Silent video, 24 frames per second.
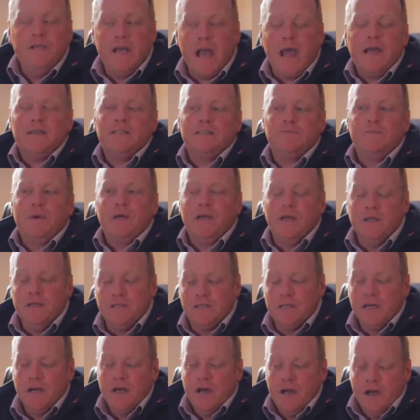I w- yes,
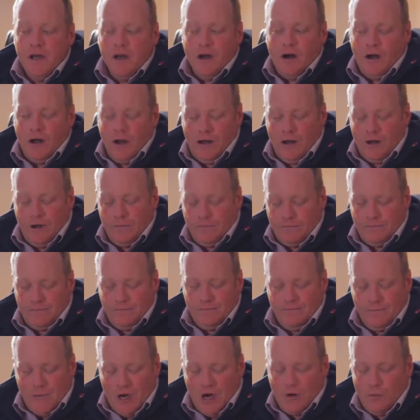because I,
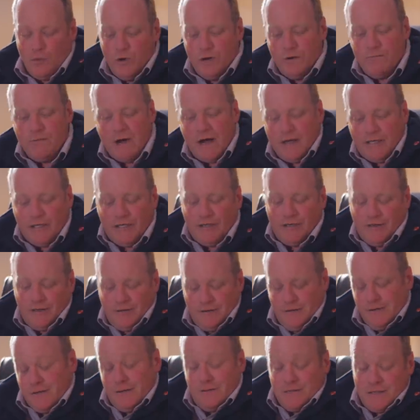I'm I would
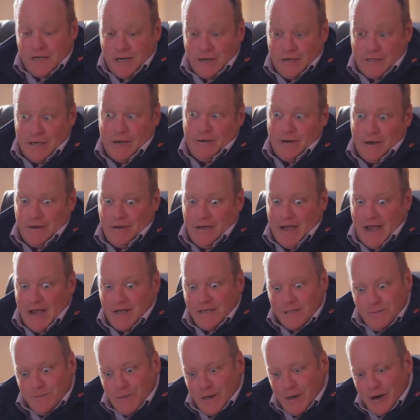imagine, as I'm saying, I don't know,
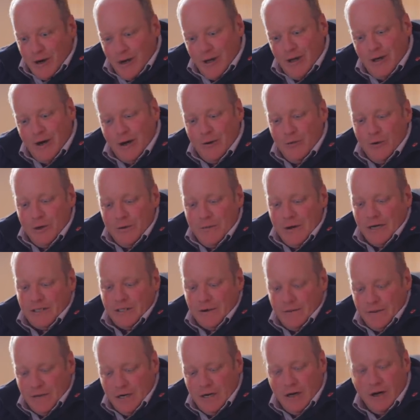yes, but I, I,
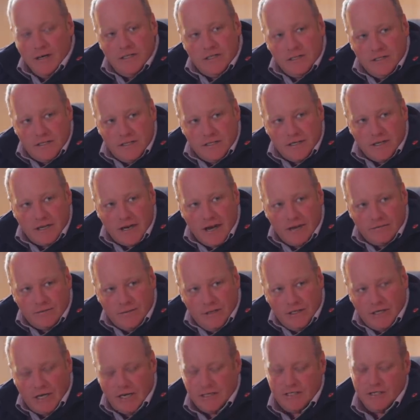would imagine the licenses are
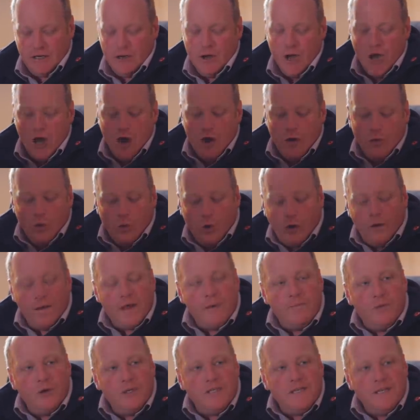going to have to be changed. So
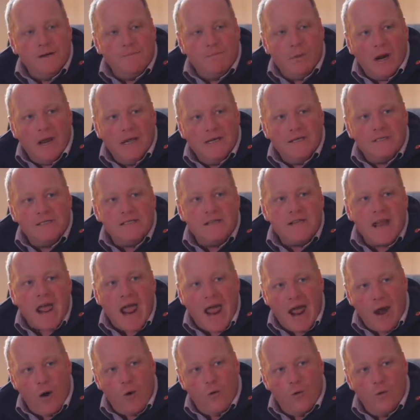what they're putting in place
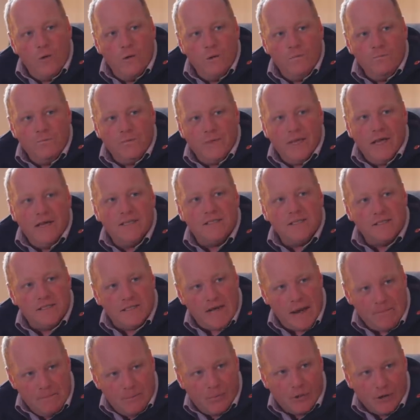now
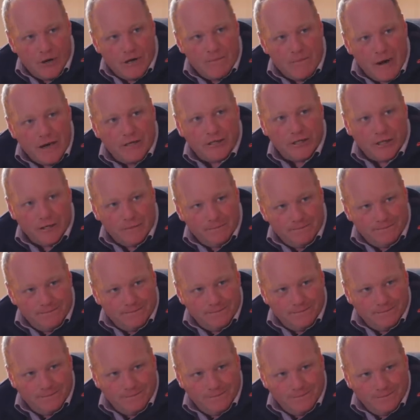is a temporary
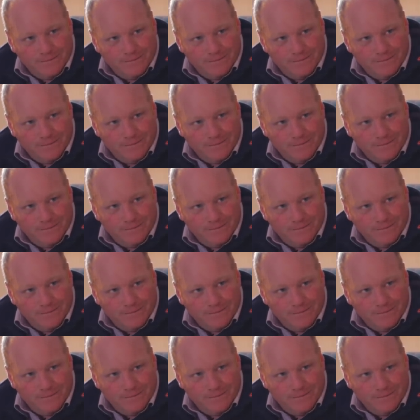measure.